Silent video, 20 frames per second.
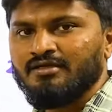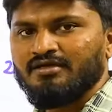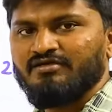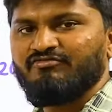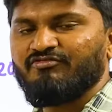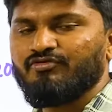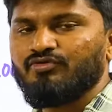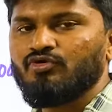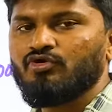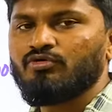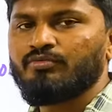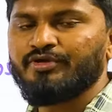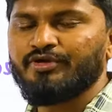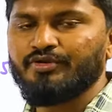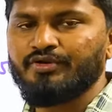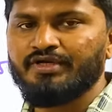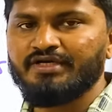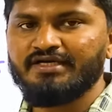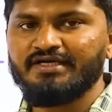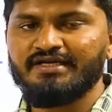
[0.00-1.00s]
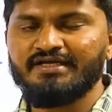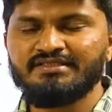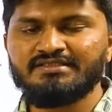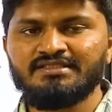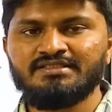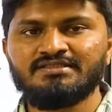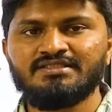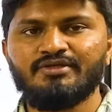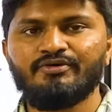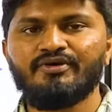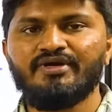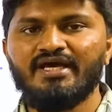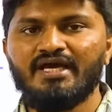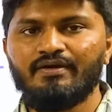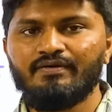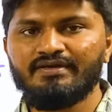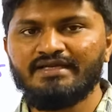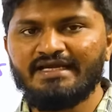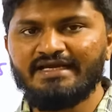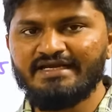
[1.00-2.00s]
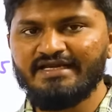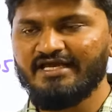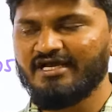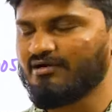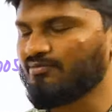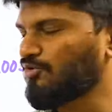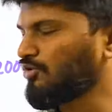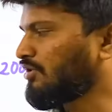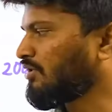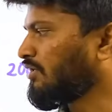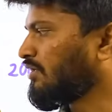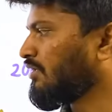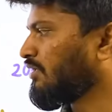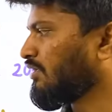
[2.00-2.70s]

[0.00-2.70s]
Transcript: If you know about United Nations, you would have an idea about